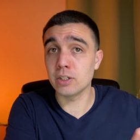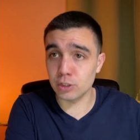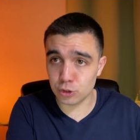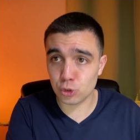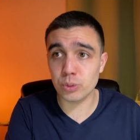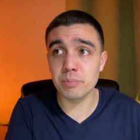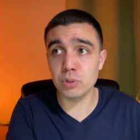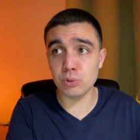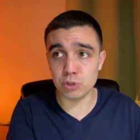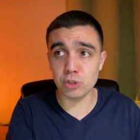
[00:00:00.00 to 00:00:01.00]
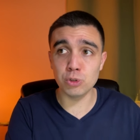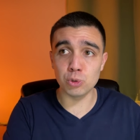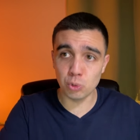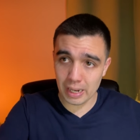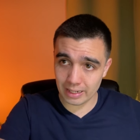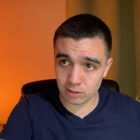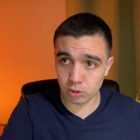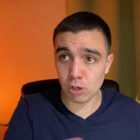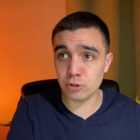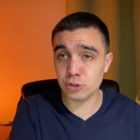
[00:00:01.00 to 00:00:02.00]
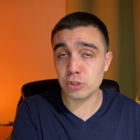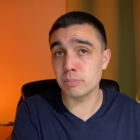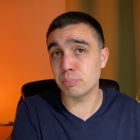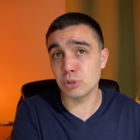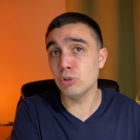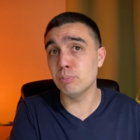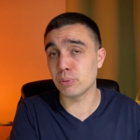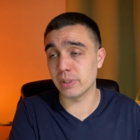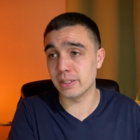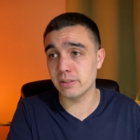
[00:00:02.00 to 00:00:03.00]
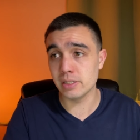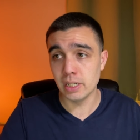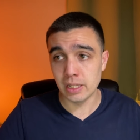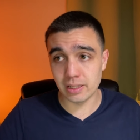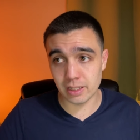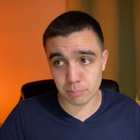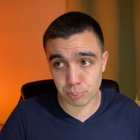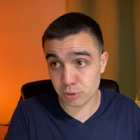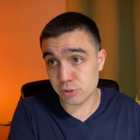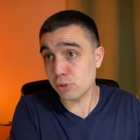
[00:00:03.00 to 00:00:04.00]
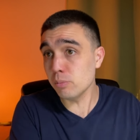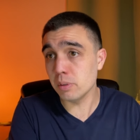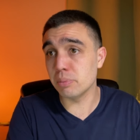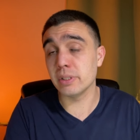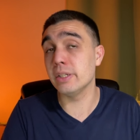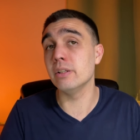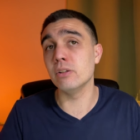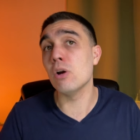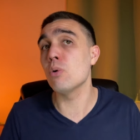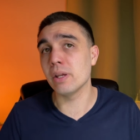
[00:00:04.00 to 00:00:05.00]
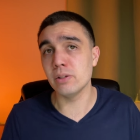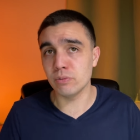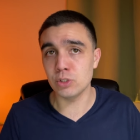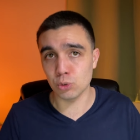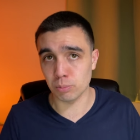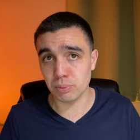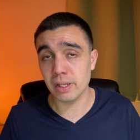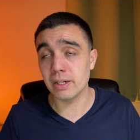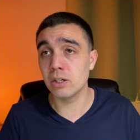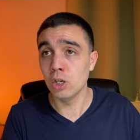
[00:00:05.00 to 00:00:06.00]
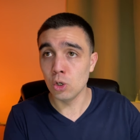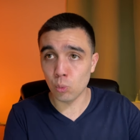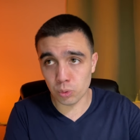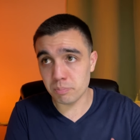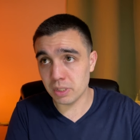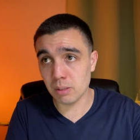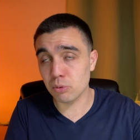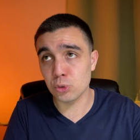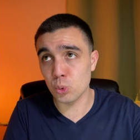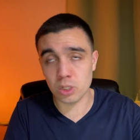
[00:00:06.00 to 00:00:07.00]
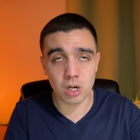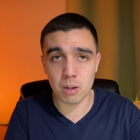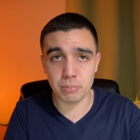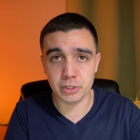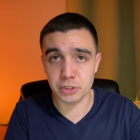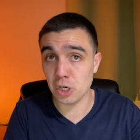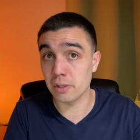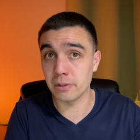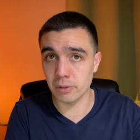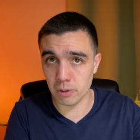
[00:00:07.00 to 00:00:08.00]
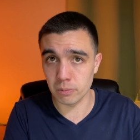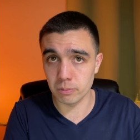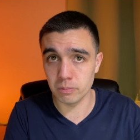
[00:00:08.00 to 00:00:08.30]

contribute to a larger blueprint that presumably no individual player would be able to accomplish on their own.